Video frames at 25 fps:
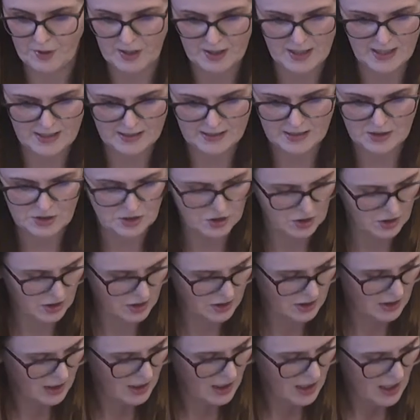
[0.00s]
connected to
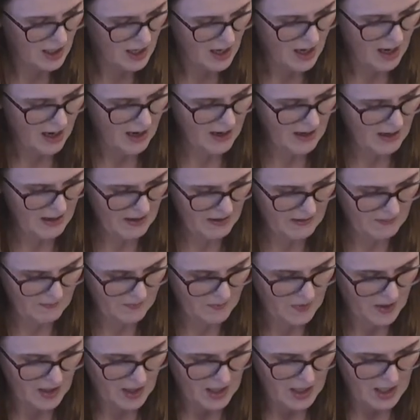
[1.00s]
it.
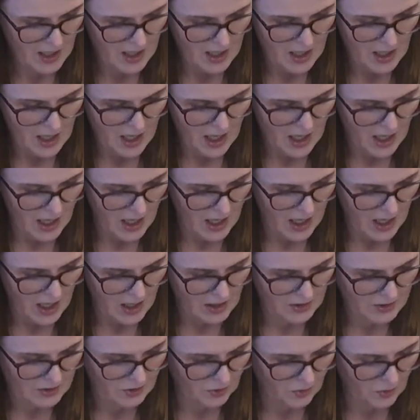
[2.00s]
Um,
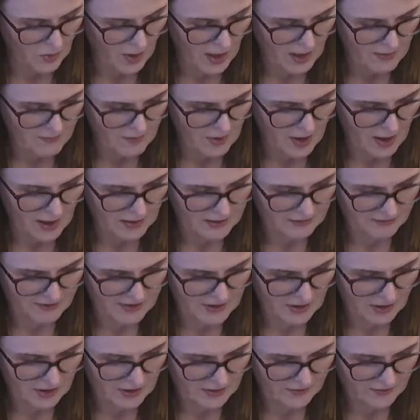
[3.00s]
so, uh, as a
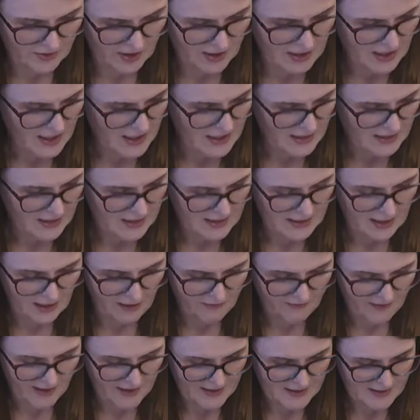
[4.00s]
result of the need to
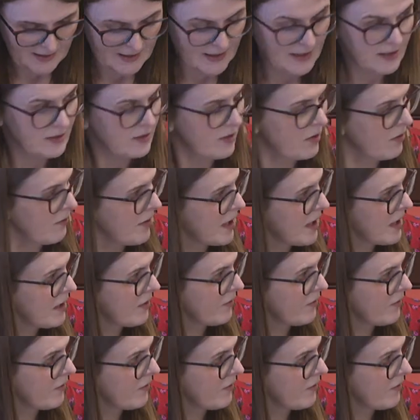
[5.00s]
self isolate, three